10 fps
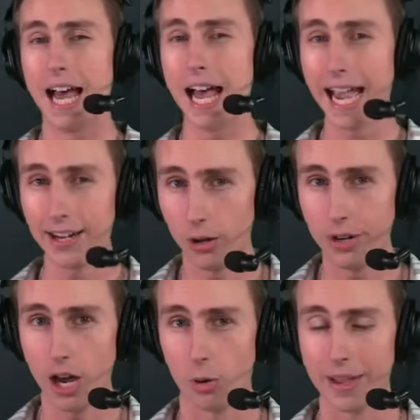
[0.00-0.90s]
I don't
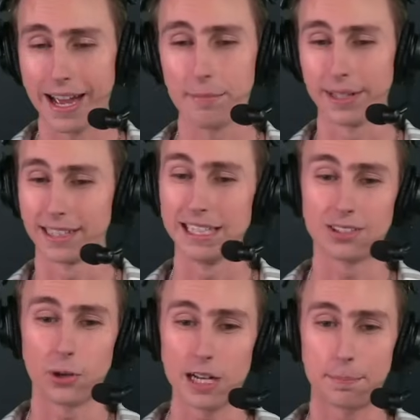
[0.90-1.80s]
know, man, but he's
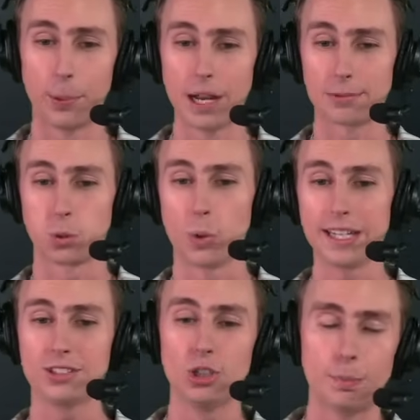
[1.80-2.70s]
already put up
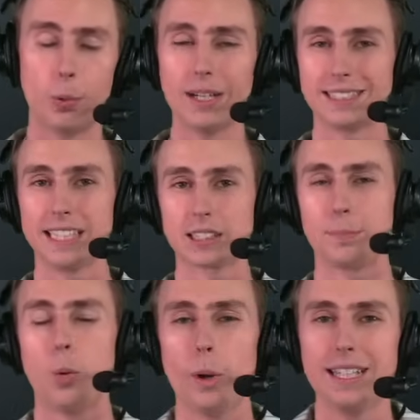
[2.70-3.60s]

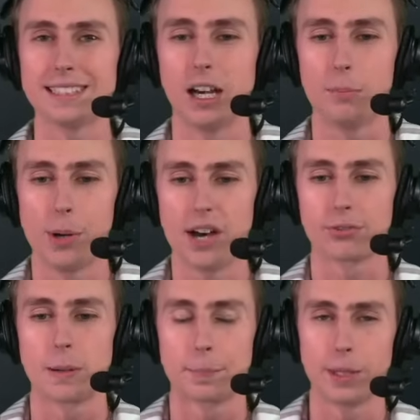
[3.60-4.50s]
22.6 points
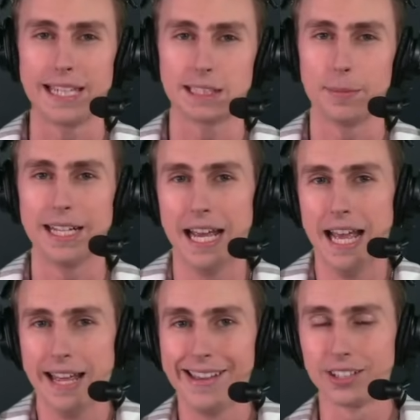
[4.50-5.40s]
above replacement
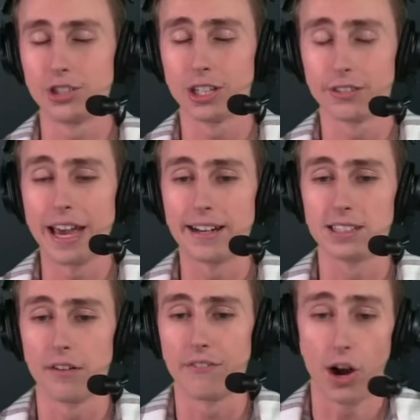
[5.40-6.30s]
this year. That
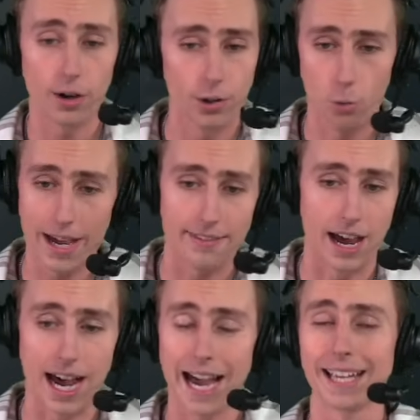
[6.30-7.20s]
is far and away
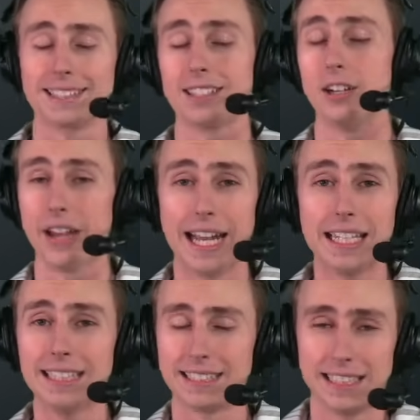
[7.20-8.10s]
the highest of
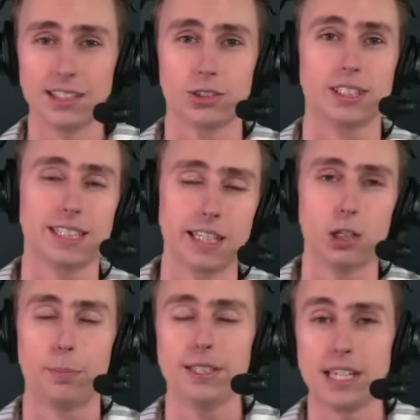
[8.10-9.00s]
any Steelers
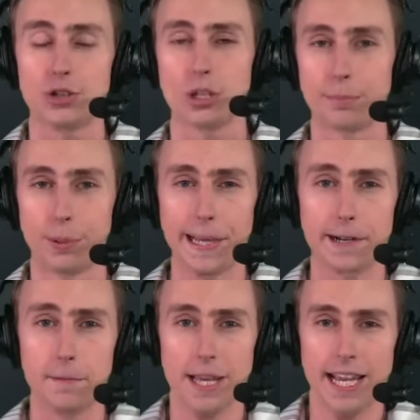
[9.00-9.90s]
skill position
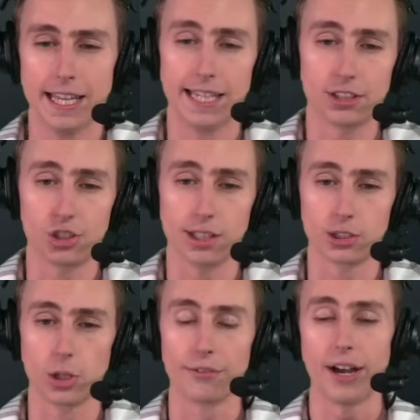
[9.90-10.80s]
player this year.
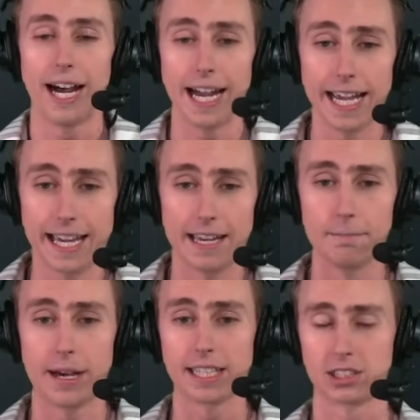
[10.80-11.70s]
So if I
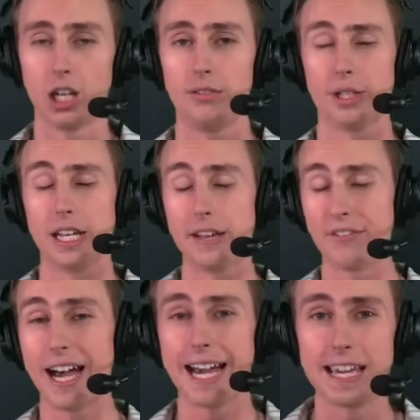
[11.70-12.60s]
am Mike Sullivan, if
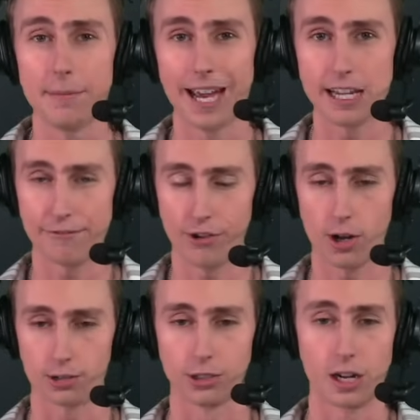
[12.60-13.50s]
I am Eddie
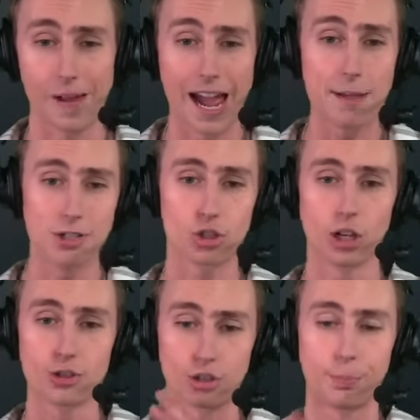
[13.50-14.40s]
Faulkner, I'm in
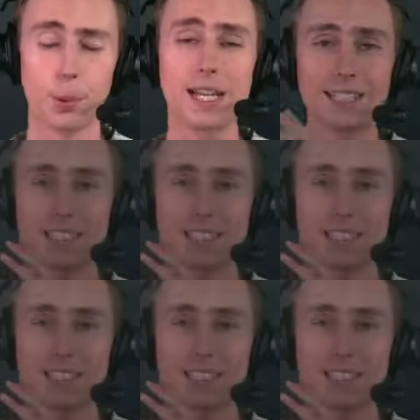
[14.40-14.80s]
charge of putting